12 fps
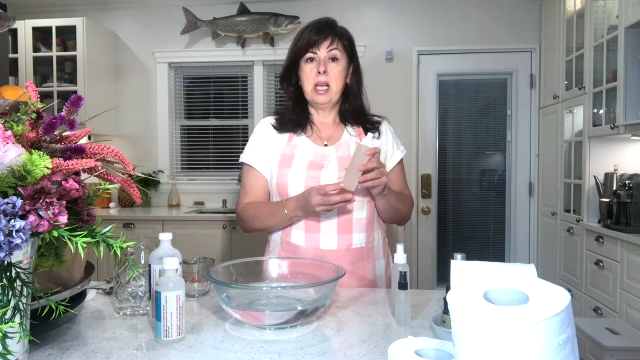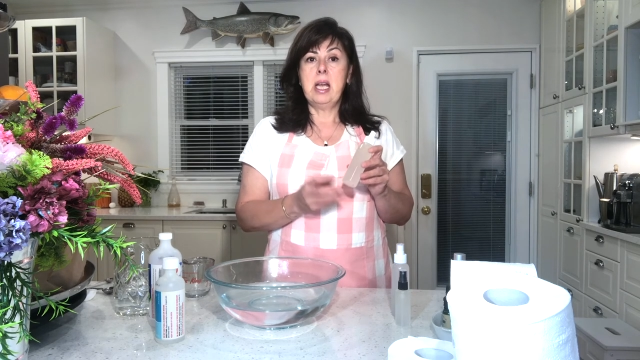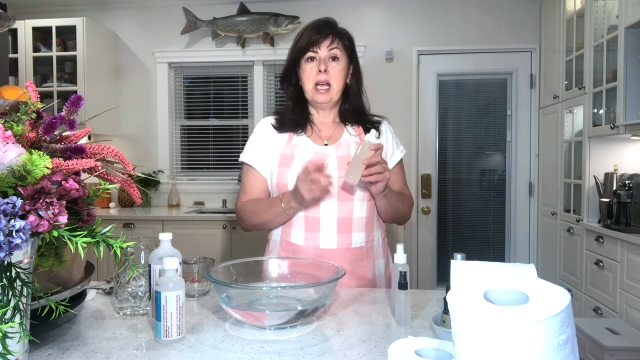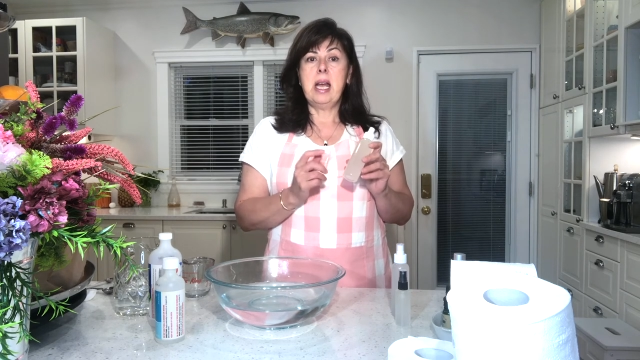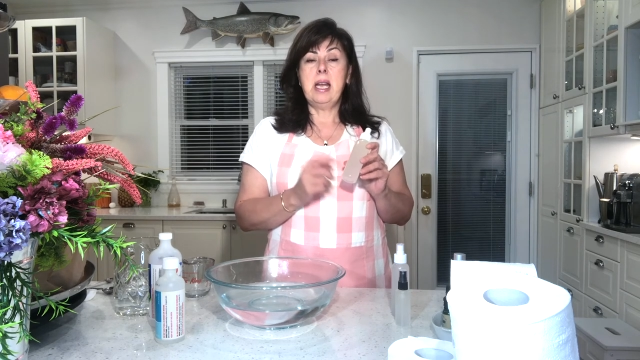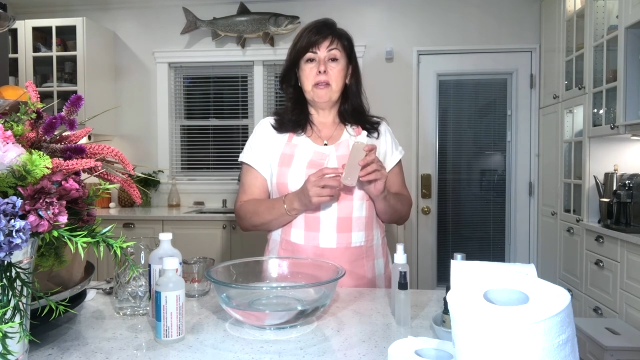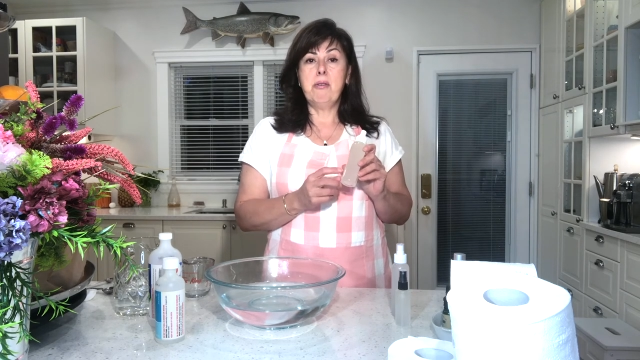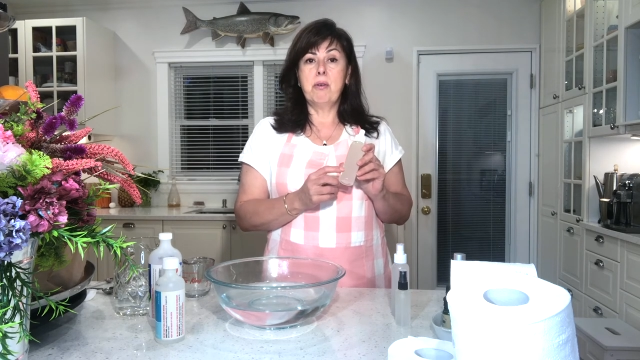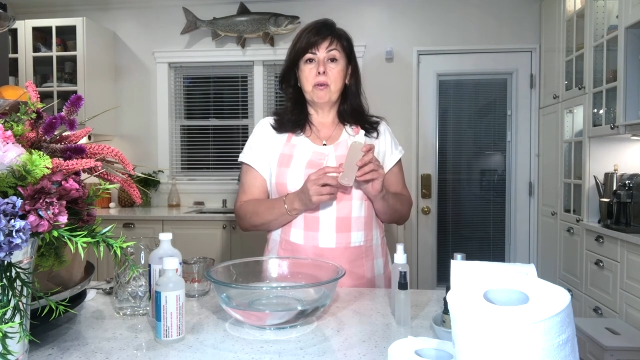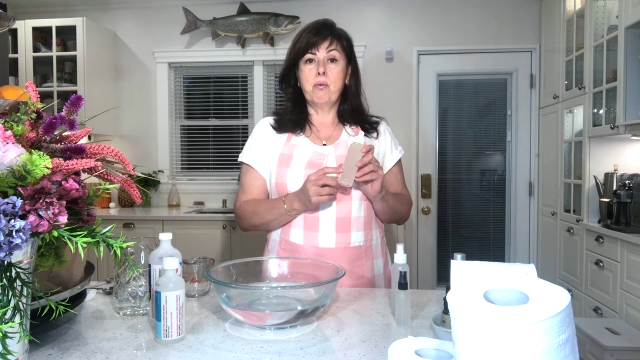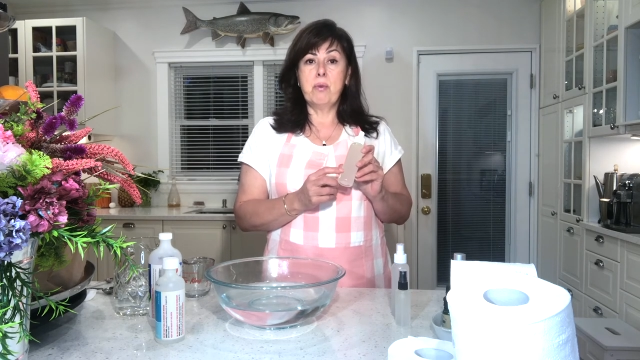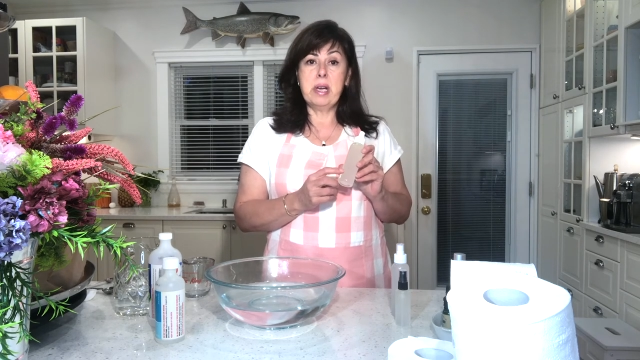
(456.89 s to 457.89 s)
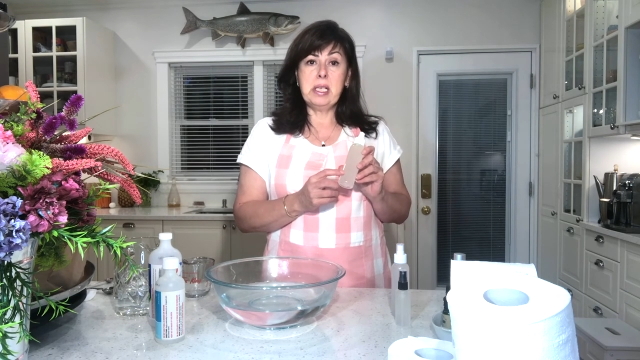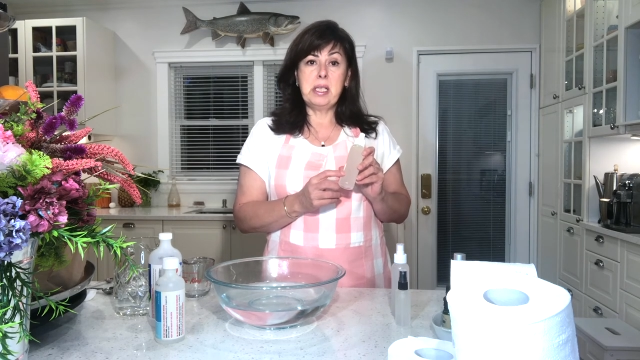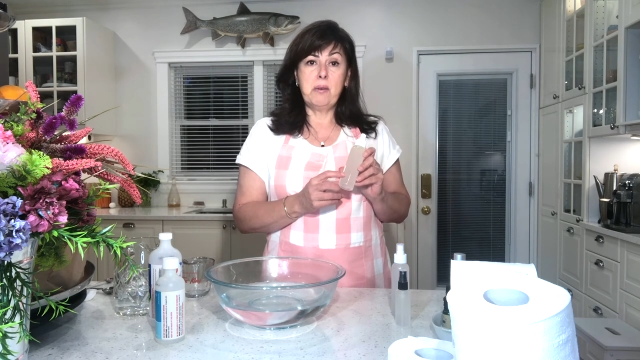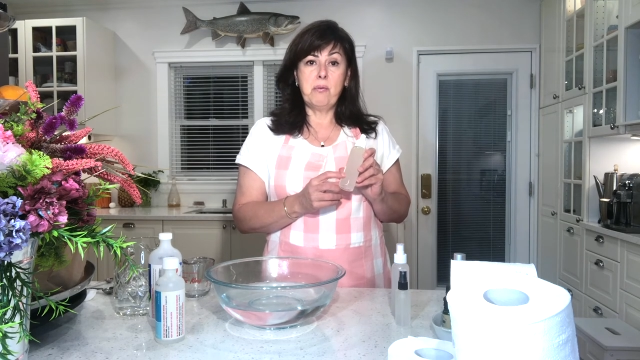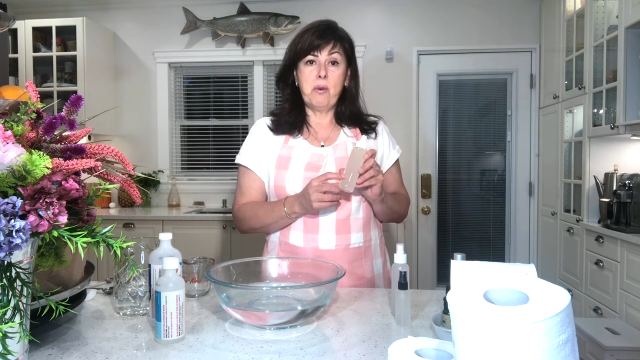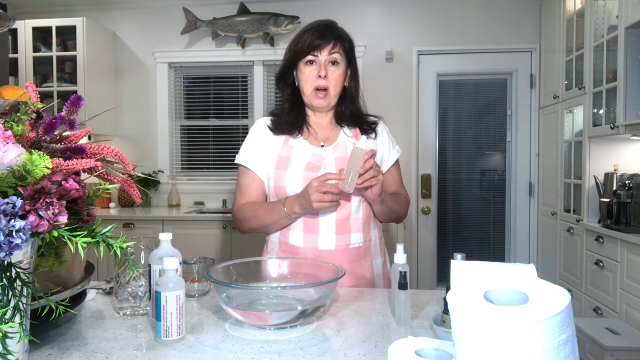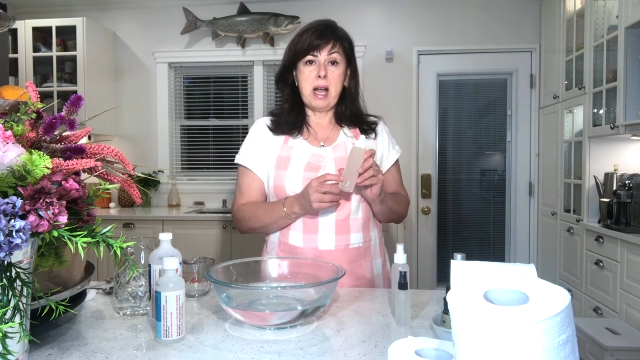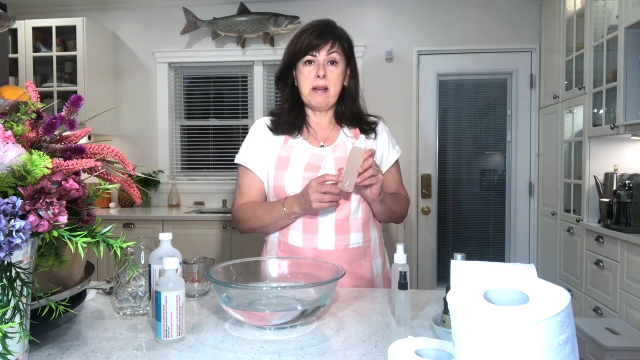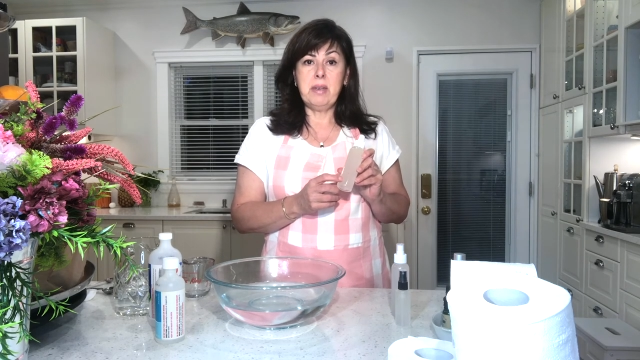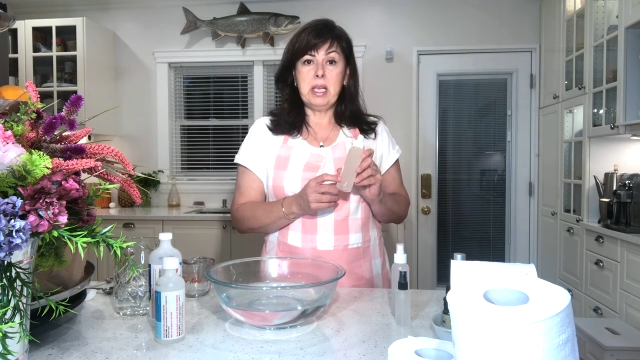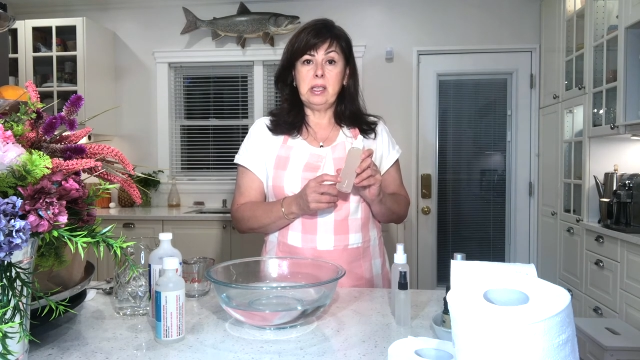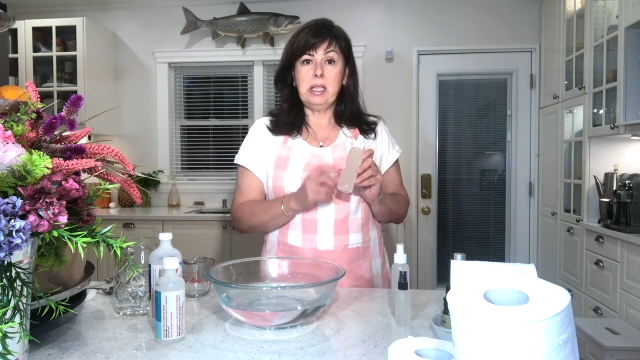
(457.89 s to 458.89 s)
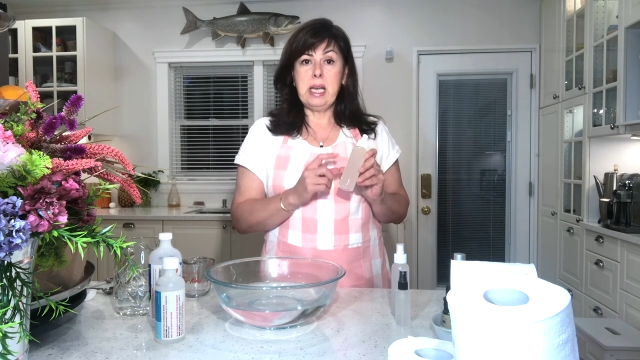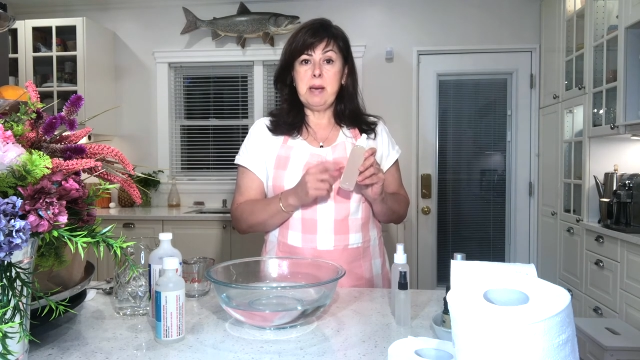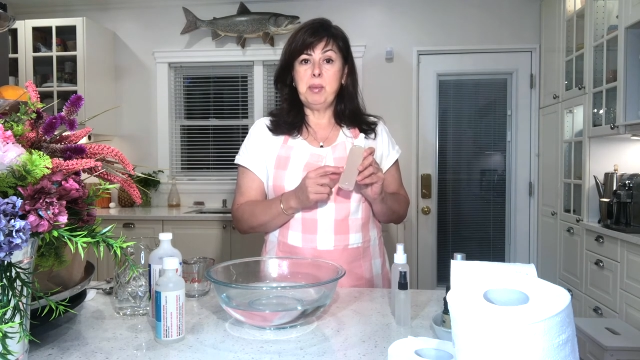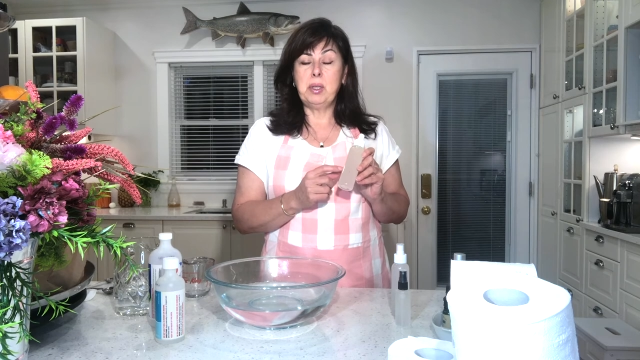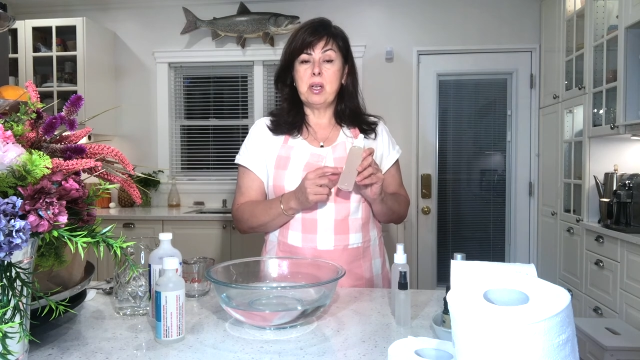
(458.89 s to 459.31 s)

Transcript: Another reason for having a label